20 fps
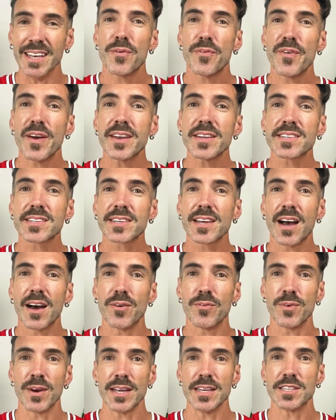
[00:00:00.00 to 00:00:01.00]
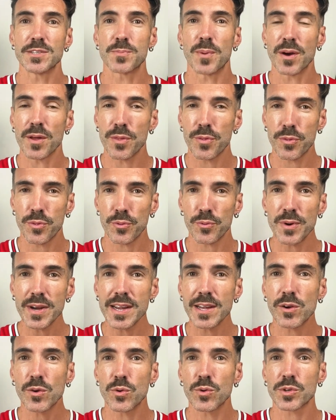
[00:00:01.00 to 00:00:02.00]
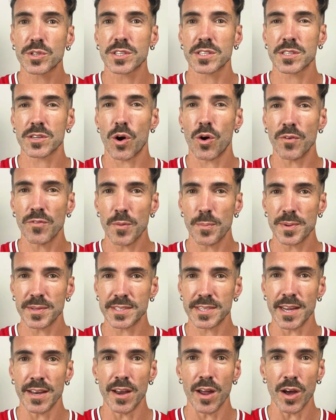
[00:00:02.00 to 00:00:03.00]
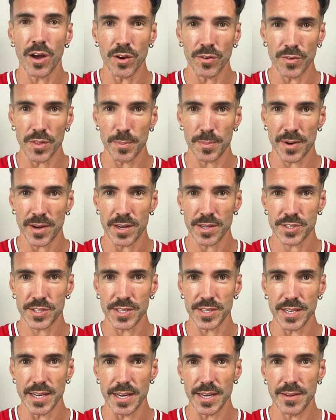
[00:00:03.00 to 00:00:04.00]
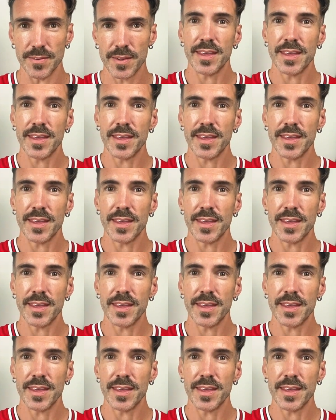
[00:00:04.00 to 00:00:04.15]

The Fed has cut rates by 0.75% over the past year.